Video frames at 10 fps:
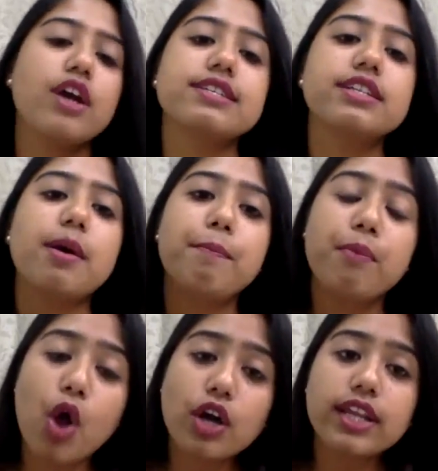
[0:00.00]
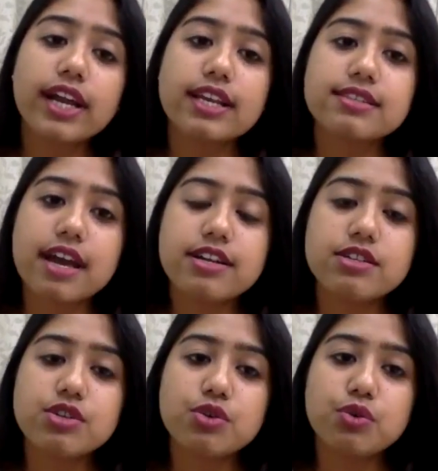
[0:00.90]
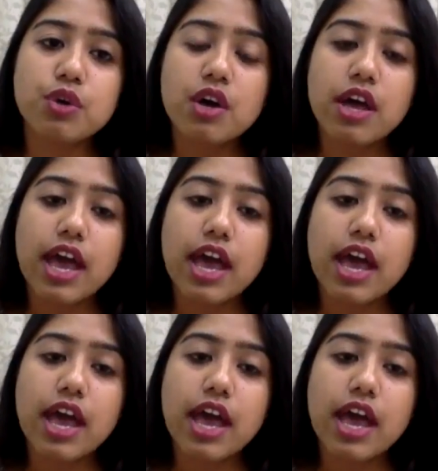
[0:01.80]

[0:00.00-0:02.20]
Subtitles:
or is it the plot that excites you